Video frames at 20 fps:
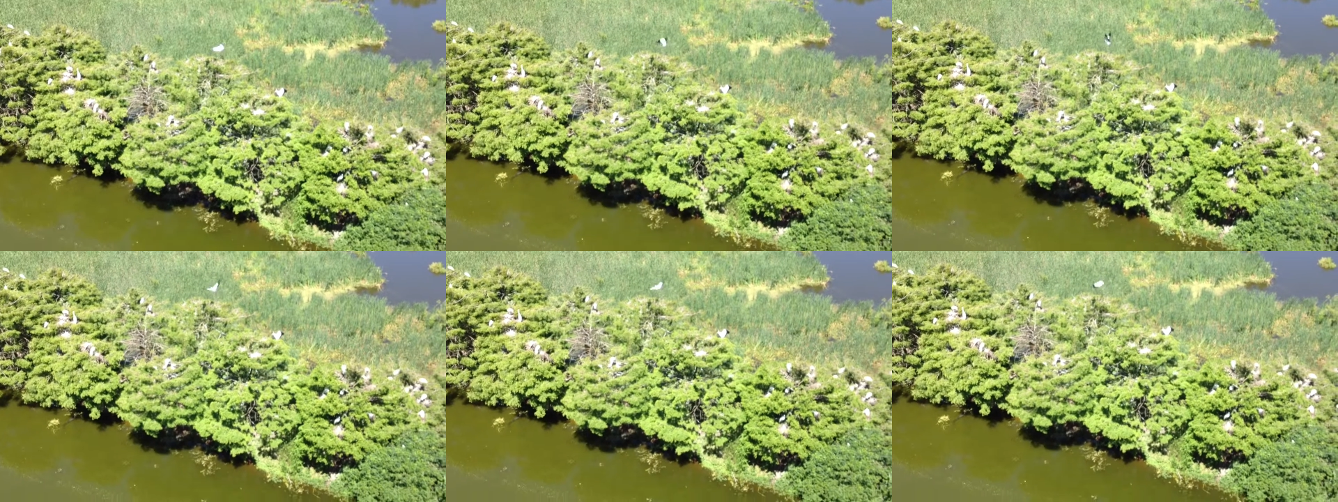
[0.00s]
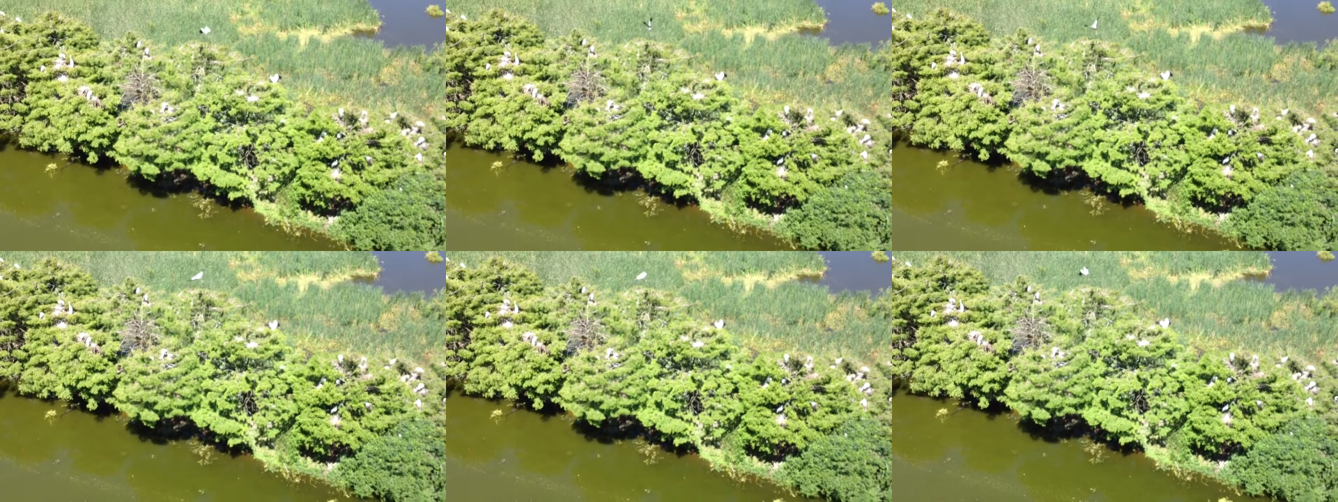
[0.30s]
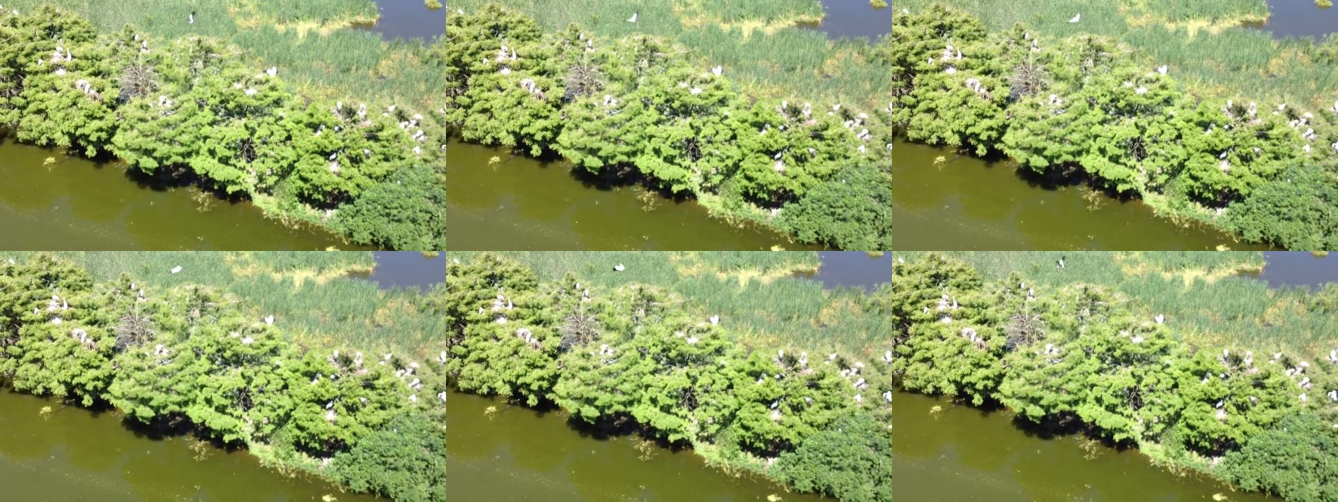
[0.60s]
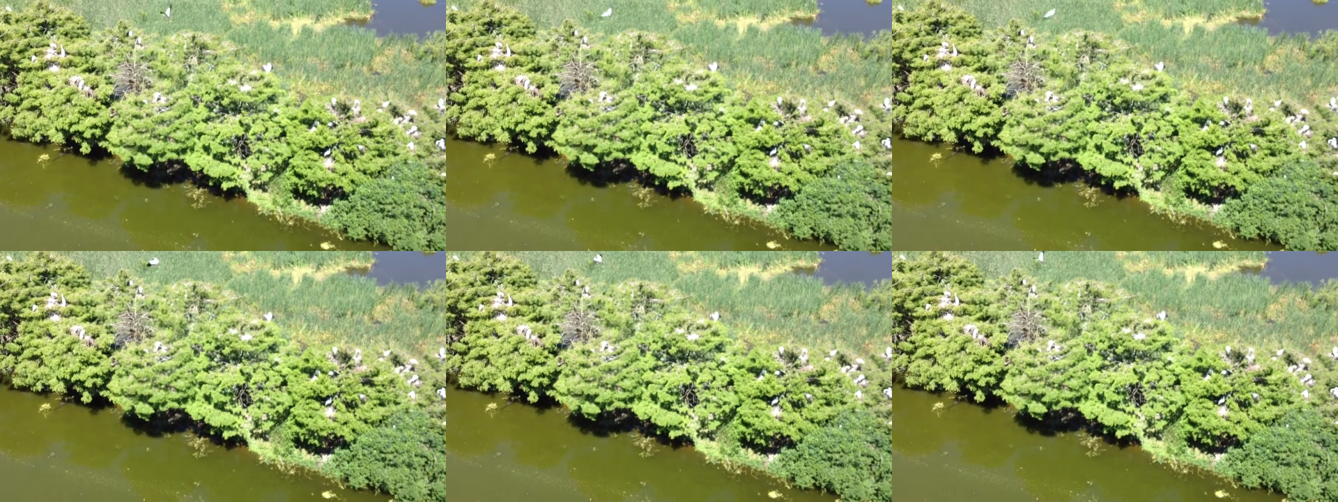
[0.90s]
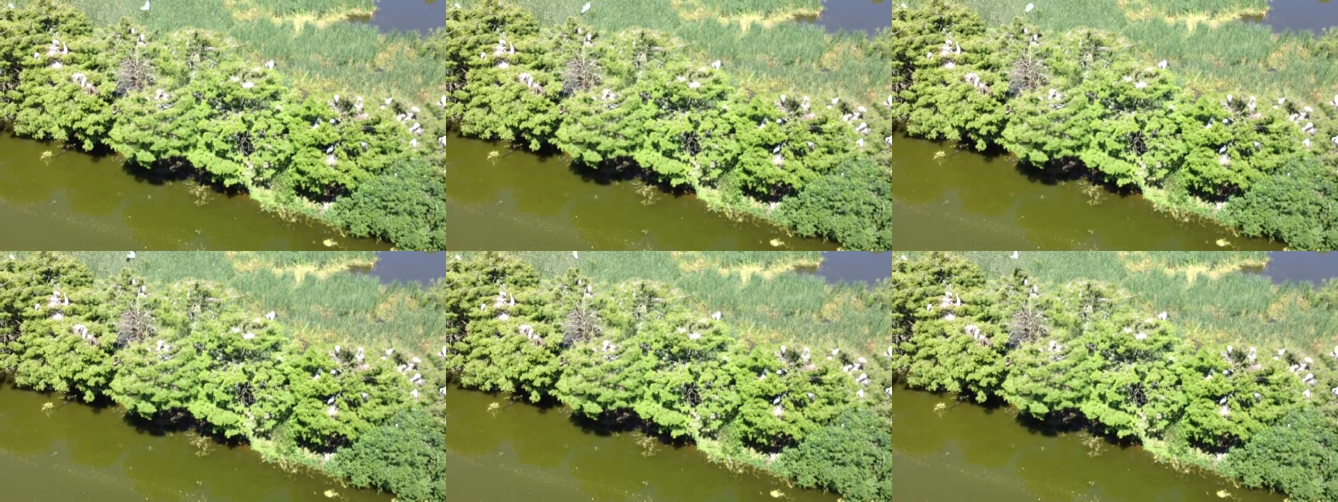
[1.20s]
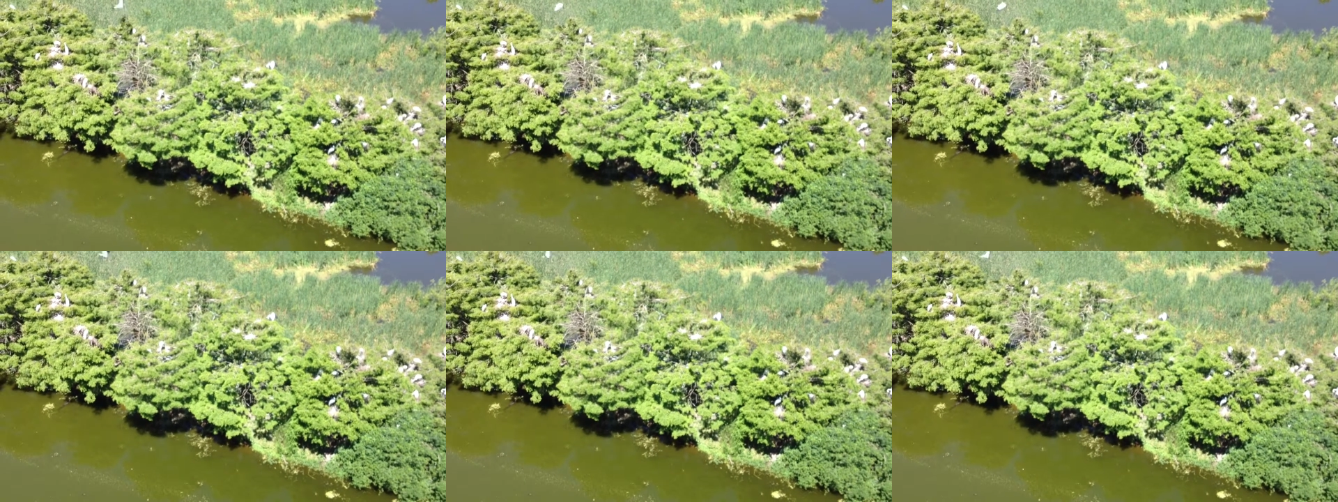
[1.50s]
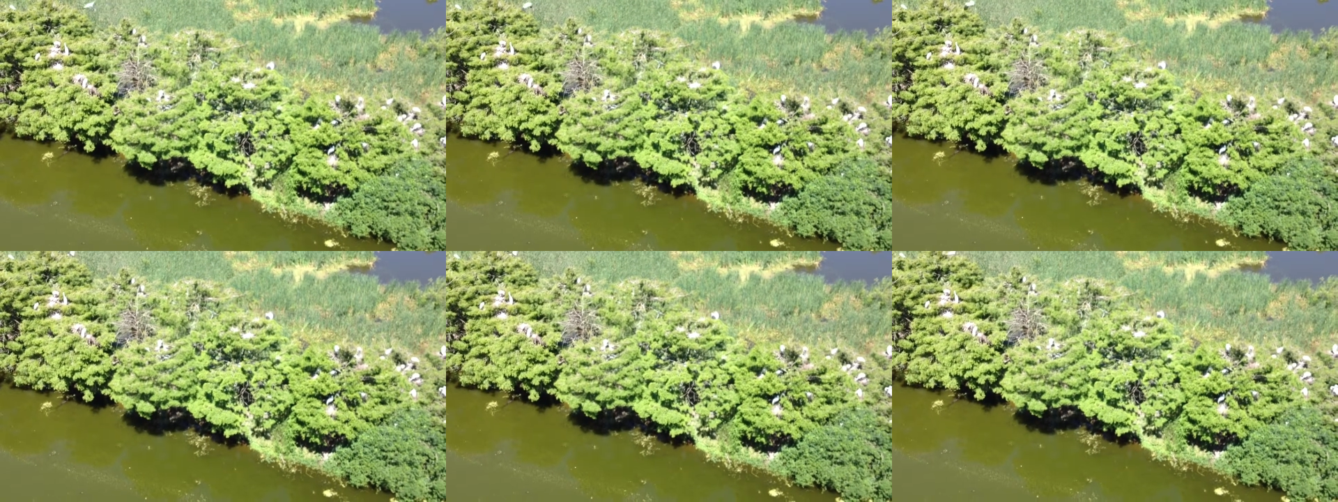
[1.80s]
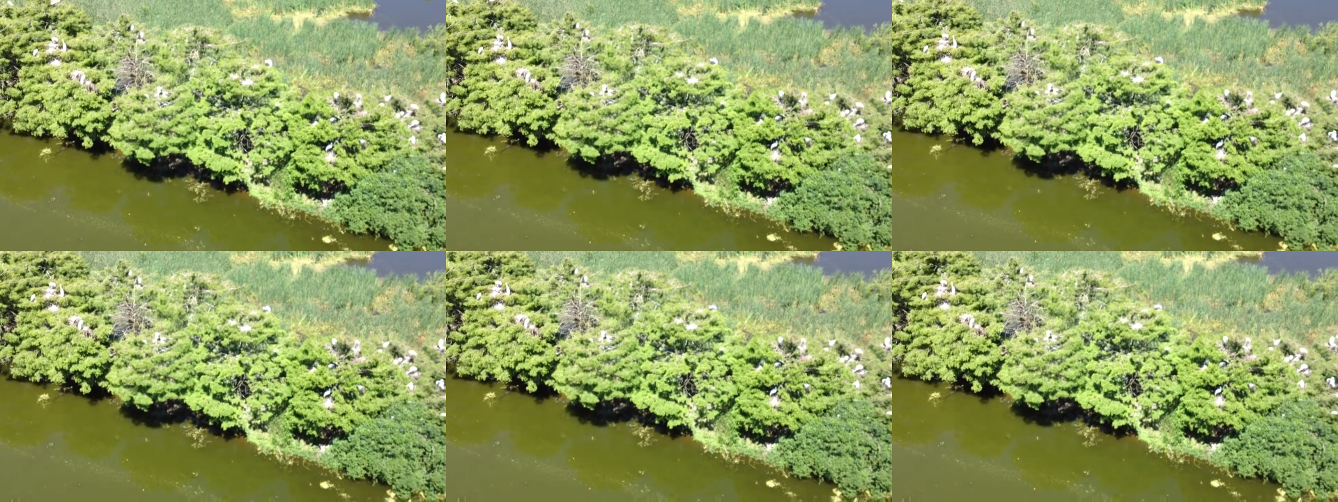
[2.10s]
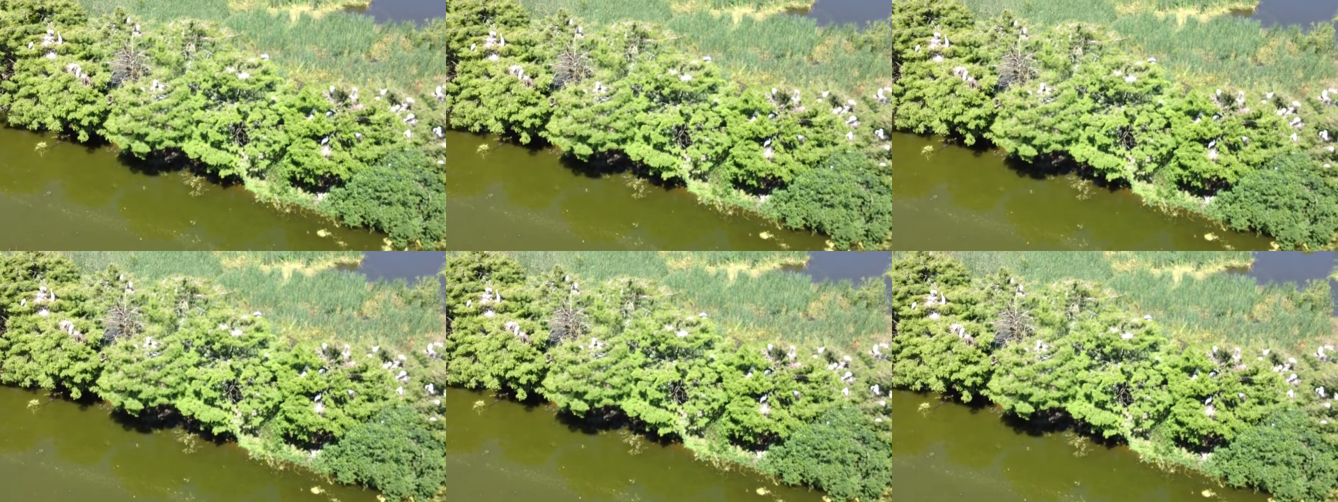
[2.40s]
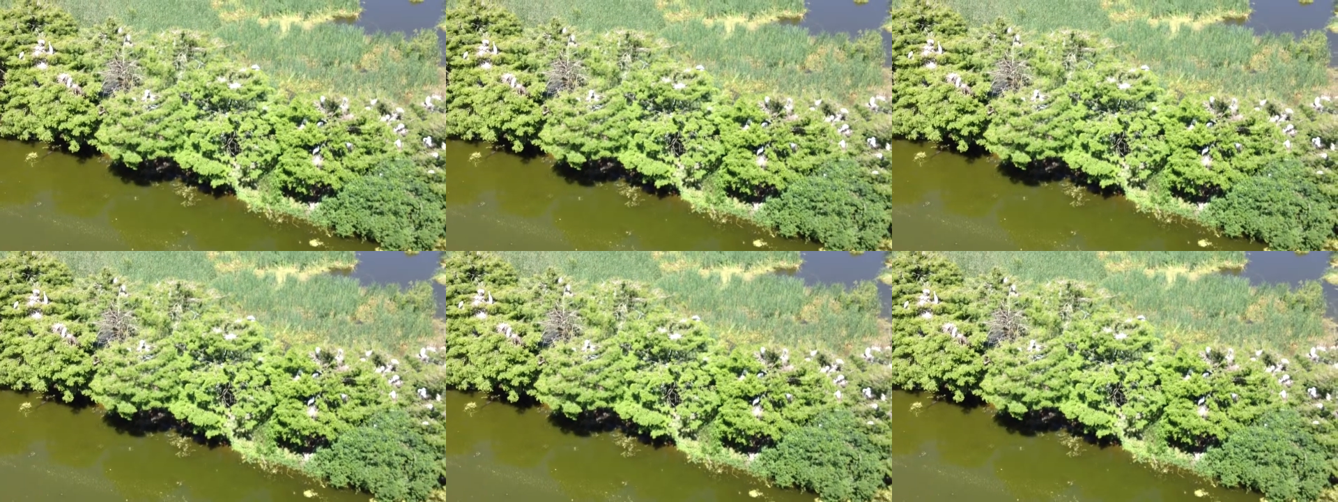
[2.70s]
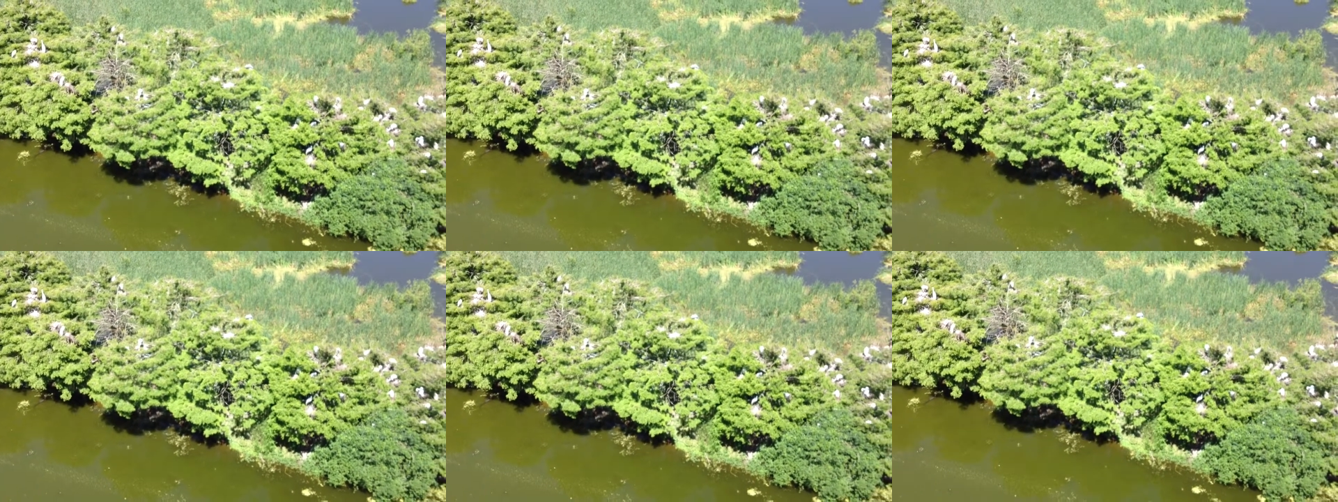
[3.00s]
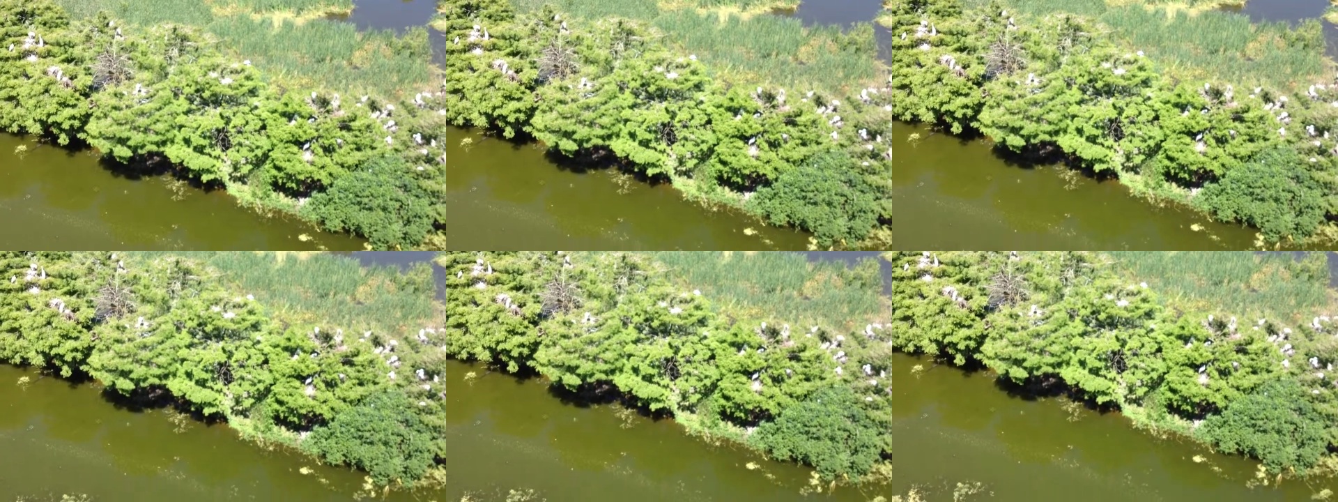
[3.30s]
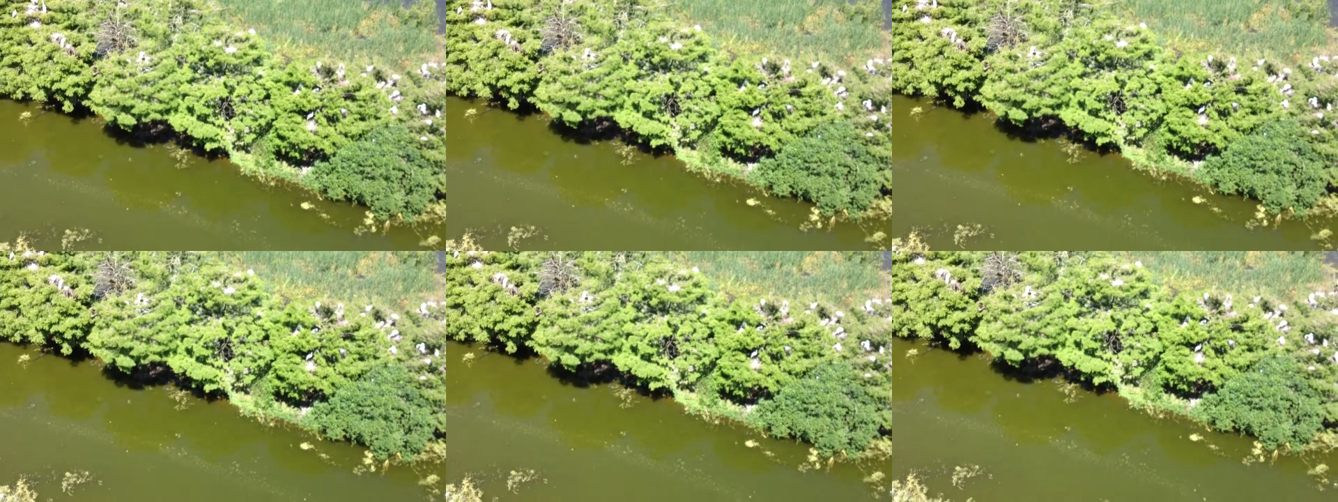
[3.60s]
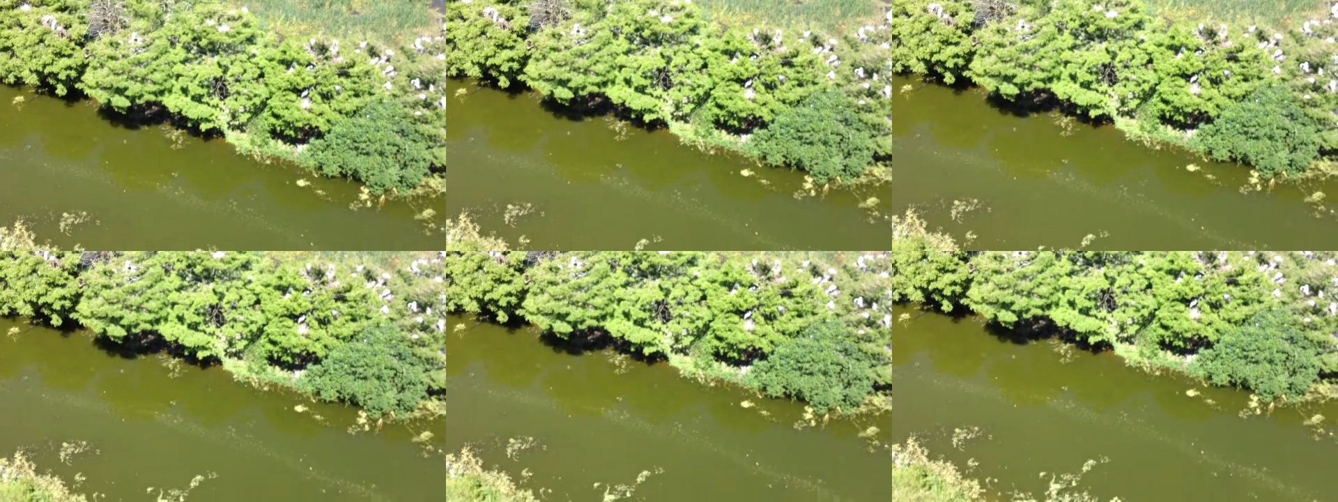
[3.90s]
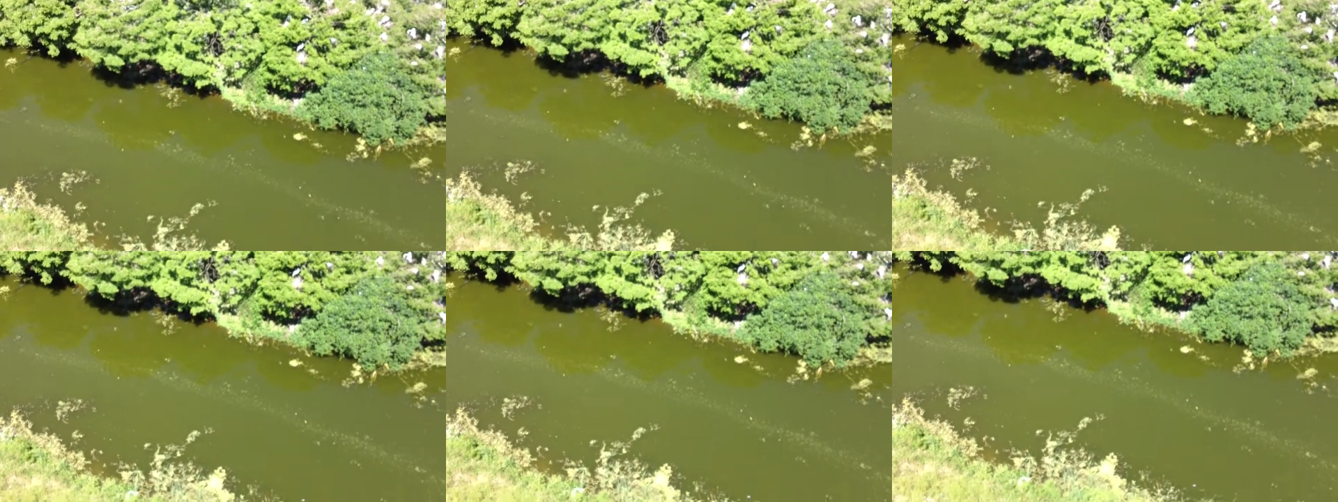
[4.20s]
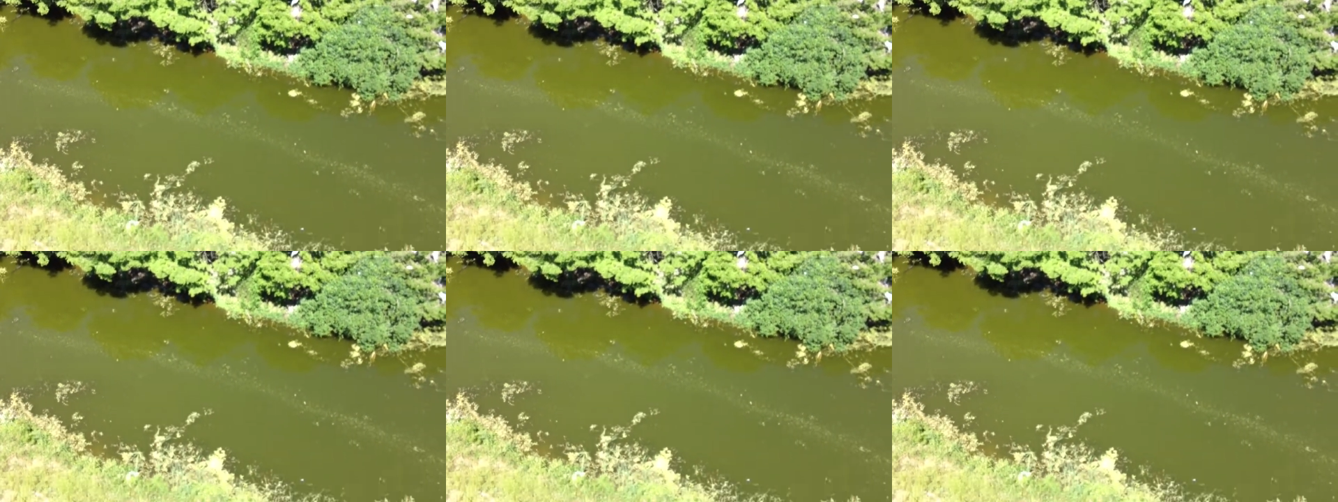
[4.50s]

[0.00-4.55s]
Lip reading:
Nobody's mouth can be seen.